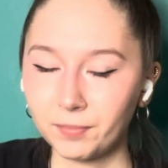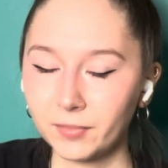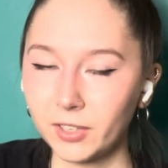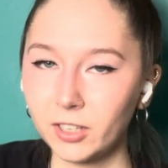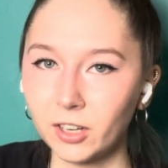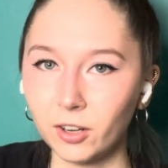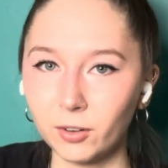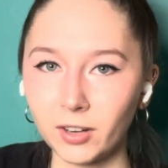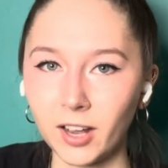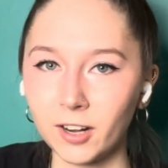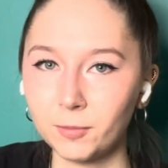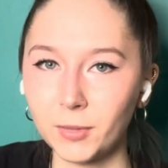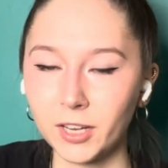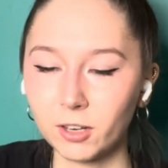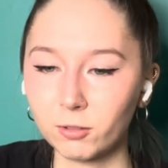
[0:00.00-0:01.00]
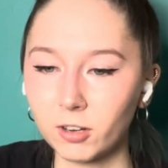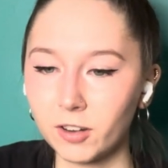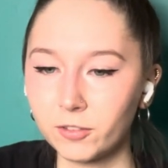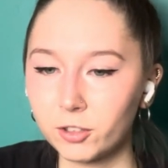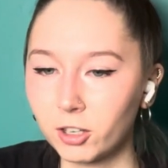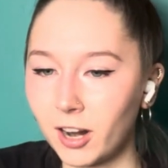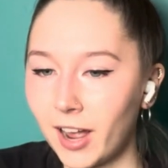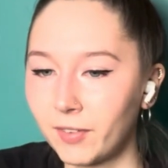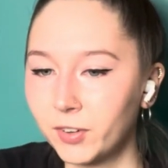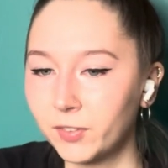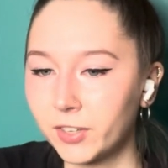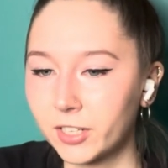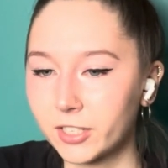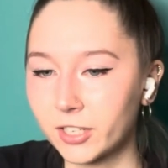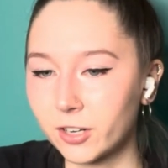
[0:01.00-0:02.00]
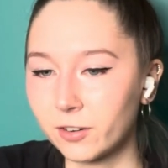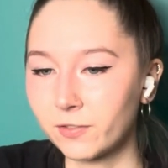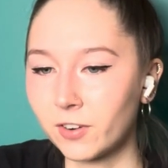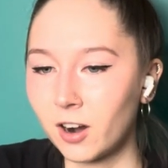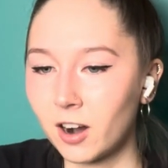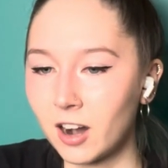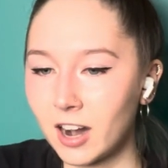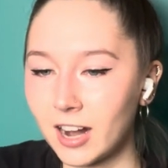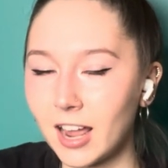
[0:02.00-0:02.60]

kind of make a rough draft of it so far.